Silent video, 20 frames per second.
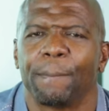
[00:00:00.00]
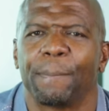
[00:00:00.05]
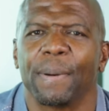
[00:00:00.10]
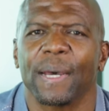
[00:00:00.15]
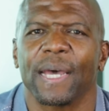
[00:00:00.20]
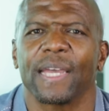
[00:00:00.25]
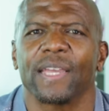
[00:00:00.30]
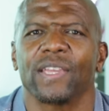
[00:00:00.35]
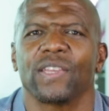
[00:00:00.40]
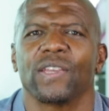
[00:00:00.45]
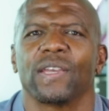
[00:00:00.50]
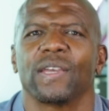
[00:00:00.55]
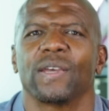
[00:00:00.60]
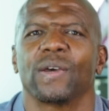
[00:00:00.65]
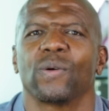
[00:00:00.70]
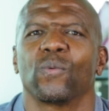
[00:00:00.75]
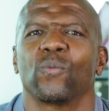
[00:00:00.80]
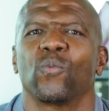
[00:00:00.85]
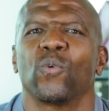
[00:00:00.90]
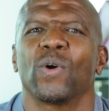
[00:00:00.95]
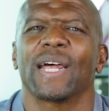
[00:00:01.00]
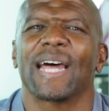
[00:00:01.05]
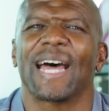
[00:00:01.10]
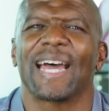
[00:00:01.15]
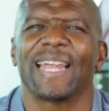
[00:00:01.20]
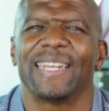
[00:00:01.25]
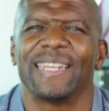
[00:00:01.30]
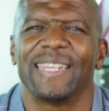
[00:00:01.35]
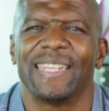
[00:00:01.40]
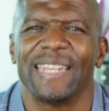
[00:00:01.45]
But what
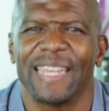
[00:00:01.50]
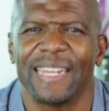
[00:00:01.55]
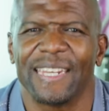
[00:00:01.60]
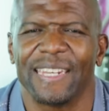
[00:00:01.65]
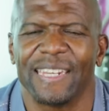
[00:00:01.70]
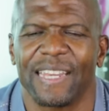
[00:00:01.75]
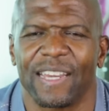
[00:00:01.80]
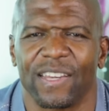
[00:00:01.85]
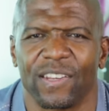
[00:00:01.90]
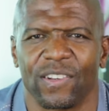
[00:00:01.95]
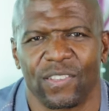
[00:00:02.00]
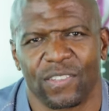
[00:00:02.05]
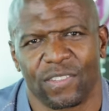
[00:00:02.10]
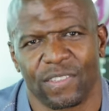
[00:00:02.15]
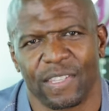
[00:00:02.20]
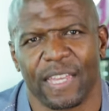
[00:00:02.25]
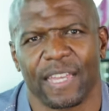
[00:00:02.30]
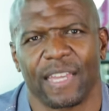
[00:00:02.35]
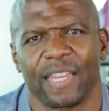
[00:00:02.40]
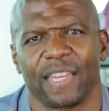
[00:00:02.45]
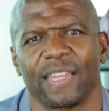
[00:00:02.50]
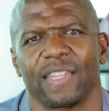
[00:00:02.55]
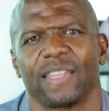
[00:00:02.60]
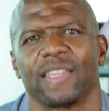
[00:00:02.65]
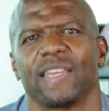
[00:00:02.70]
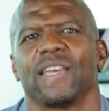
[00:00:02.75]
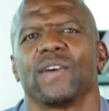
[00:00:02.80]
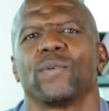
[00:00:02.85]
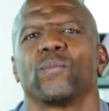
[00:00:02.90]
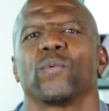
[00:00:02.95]
I didn't understand
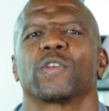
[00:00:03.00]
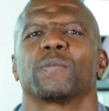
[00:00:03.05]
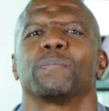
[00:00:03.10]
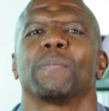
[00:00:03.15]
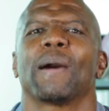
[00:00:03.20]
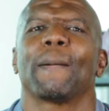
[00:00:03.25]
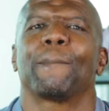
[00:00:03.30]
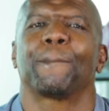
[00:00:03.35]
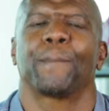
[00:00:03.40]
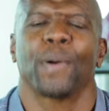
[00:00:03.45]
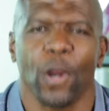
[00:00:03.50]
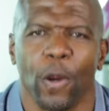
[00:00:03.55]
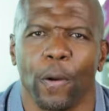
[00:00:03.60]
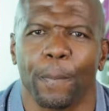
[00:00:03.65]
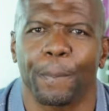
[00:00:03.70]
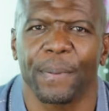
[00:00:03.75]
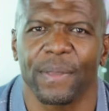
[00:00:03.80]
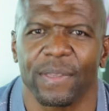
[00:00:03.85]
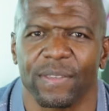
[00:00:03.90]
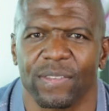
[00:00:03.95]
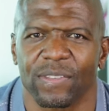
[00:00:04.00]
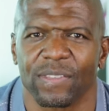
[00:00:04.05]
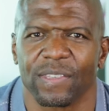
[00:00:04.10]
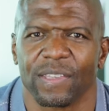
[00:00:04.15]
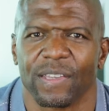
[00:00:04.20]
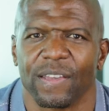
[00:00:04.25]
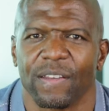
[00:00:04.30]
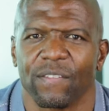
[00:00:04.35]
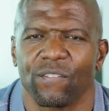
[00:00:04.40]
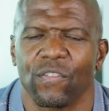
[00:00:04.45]
was my purpose
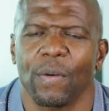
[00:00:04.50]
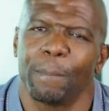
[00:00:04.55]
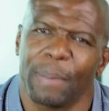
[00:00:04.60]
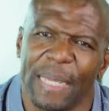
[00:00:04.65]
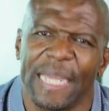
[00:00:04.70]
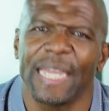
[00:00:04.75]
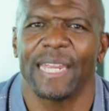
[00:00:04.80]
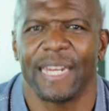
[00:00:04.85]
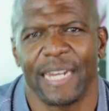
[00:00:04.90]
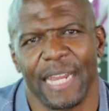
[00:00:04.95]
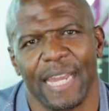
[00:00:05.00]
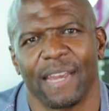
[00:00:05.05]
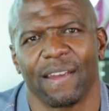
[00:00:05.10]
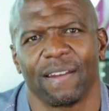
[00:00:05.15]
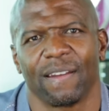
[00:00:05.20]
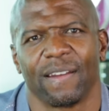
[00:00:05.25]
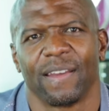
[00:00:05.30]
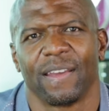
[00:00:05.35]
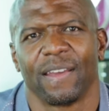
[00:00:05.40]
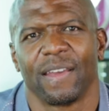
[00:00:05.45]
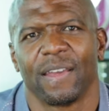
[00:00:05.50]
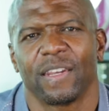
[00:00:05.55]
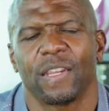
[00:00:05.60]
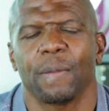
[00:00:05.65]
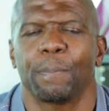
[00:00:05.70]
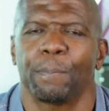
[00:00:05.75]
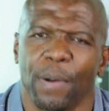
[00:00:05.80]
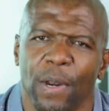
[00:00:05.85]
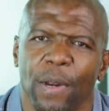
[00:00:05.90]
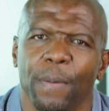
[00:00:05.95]
for being there.
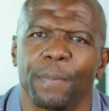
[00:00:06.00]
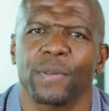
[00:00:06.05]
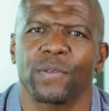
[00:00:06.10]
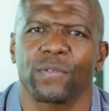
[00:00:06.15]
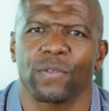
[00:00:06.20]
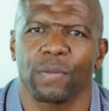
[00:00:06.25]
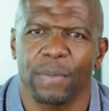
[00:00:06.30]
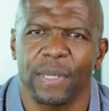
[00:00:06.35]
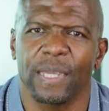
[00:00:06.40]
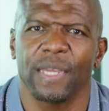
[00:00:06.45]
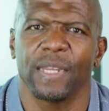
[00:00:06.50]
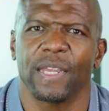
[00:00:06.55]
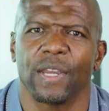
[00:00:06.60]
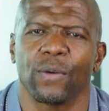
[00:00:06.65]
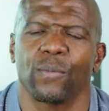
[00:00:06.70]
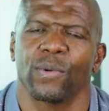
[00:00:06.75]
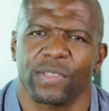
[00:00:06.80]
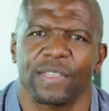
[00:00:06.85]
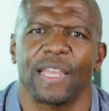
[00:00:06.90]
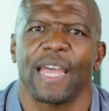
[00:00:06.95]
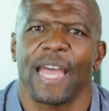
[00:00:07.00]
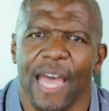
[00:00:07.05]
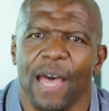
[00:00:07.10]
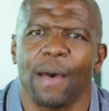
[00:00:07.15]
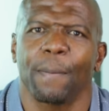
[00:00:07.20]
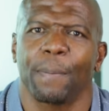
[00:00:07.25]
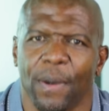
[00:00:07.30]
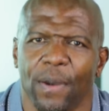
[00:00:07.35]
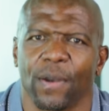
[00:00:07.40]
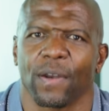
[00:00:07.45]
The purpose for being there was to
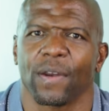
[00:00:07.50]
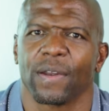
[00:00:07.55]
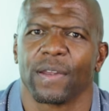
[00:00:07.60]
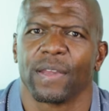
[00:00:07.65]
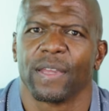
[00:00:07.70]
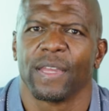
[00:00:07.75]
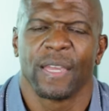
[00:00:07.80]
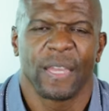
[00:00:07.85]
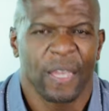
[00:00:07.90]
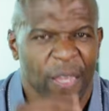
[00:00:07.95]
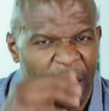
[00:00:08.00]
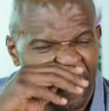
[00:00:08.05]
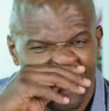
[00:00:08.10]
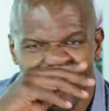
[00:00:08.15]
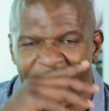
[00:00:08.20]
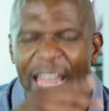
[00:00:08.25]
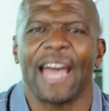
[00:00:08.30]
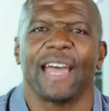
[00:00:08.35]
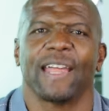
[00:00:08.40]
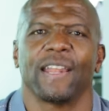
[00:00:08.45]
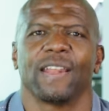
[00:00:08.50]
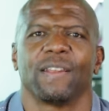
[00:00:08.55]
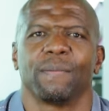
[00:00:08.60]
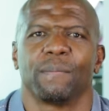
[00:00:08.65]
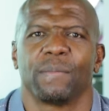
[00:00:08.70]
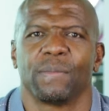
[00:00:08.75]
help her, not